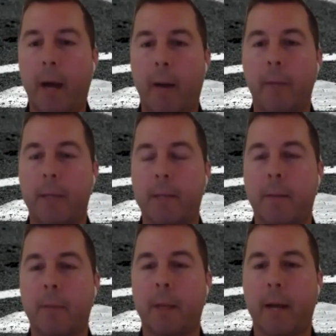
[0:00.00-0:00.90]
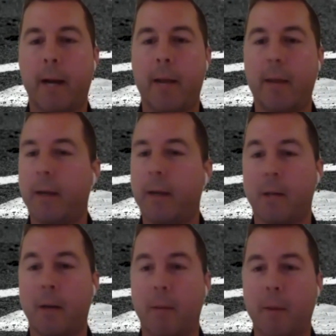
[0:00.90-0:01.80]
um, that's something that I think is
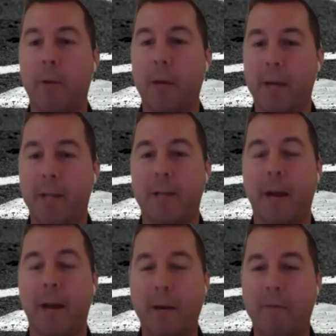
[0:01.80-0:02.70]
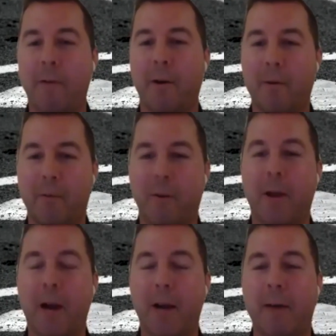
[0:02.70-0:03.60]
going to be pretty exciting for for a
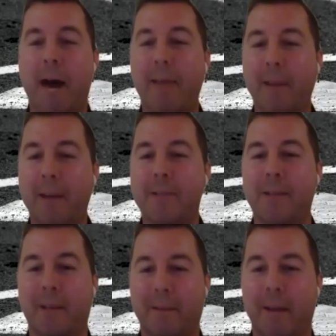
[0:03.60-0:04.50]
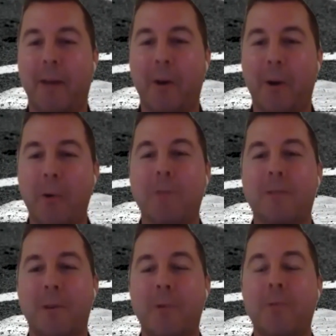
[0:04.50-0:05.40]
lot of athletes and, and coaches
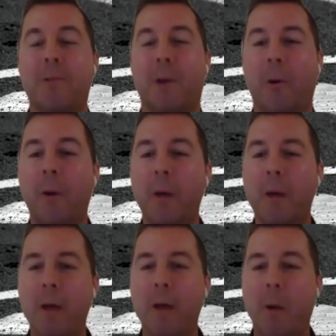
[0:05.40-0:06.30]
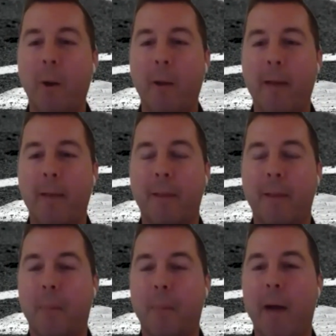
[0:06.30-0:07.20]
too. So wear that
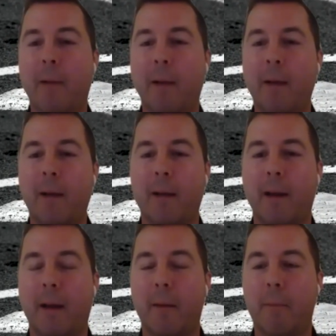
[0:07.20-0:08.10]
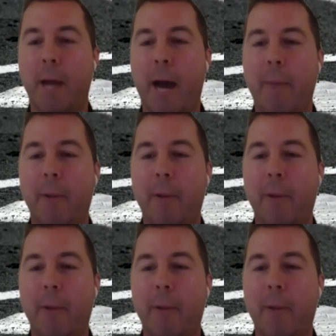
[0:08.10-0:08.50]
thing proudly and and be